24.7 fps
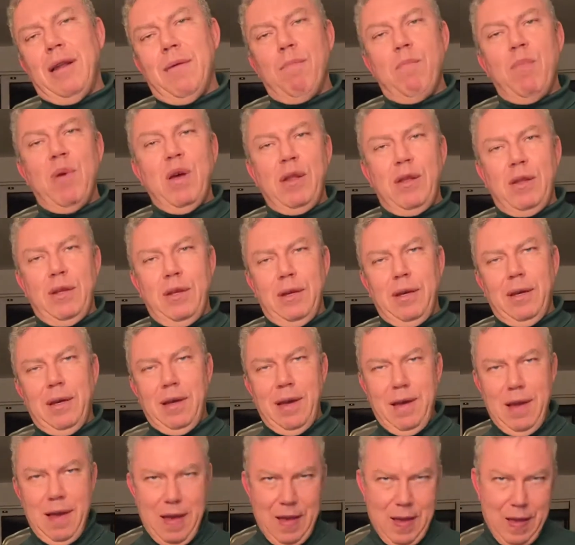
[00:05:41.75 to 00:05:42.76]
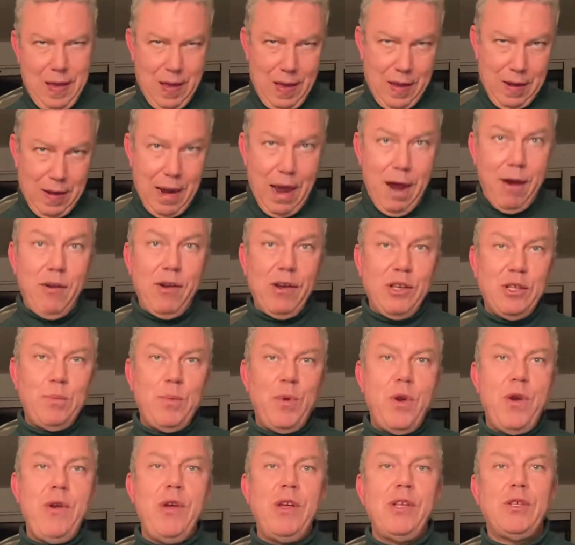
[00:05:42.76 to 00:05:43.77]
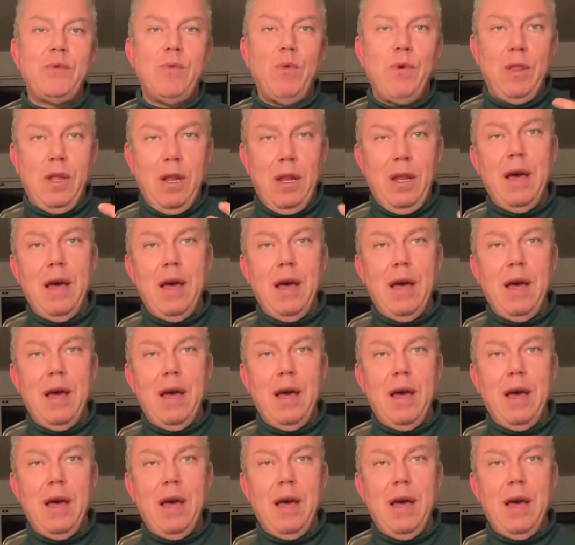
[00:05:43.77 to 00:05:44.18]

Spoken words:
But in our experience with a